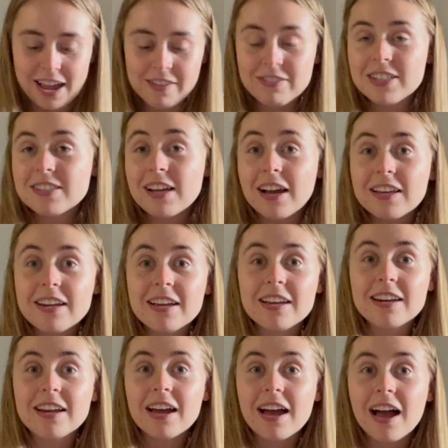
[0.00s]
I've
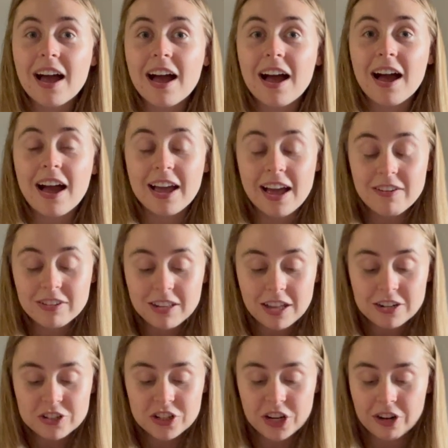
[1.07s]
decided I have a
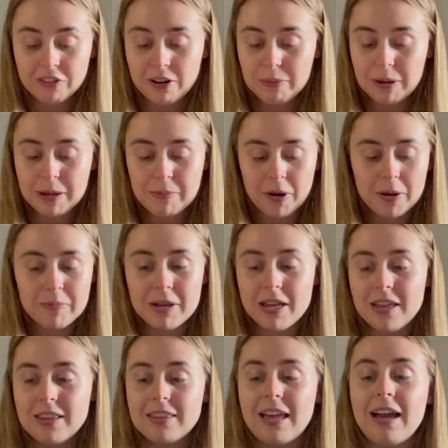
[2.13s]
lot of shit around my
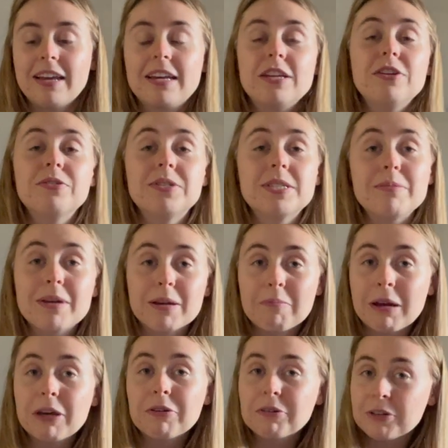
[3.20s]
apartment that I can use to make
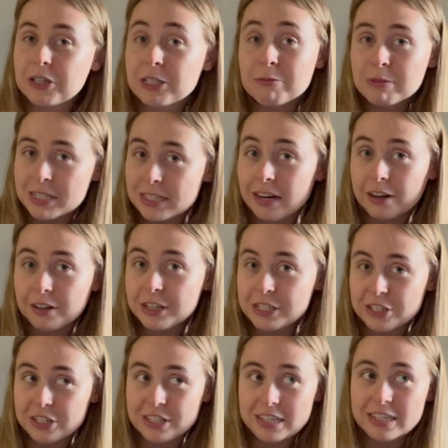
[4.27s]
my own Christmas
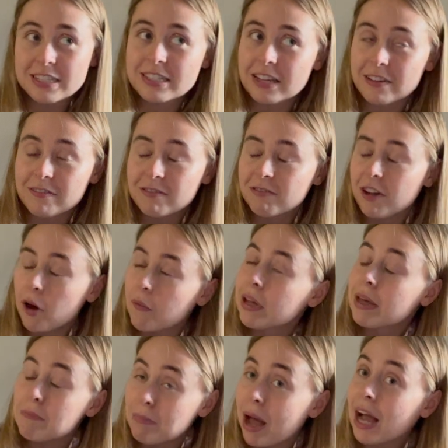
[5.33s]
decorations instead of
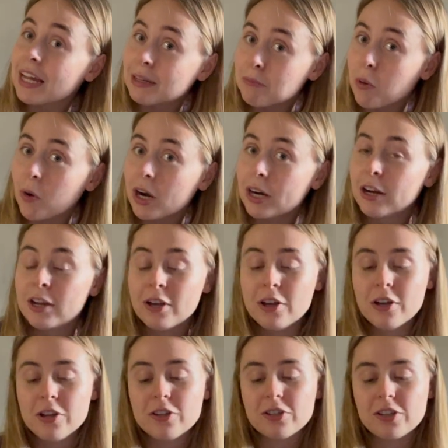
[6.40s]
going and buying more.
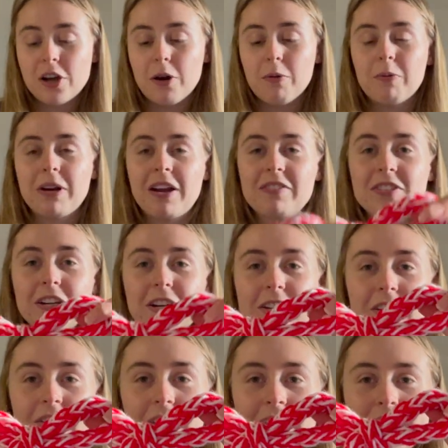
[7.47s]
So what I've started
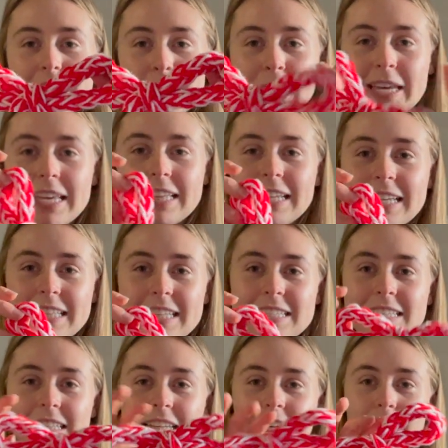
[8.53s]
doing is making like
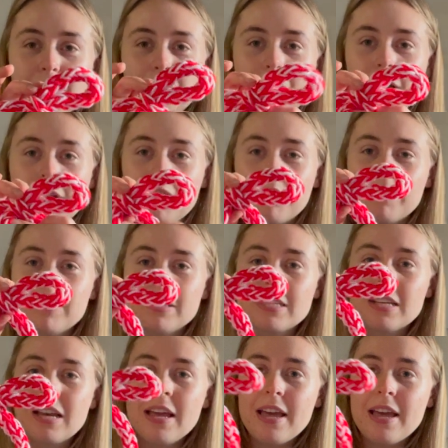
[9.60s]
these little bows.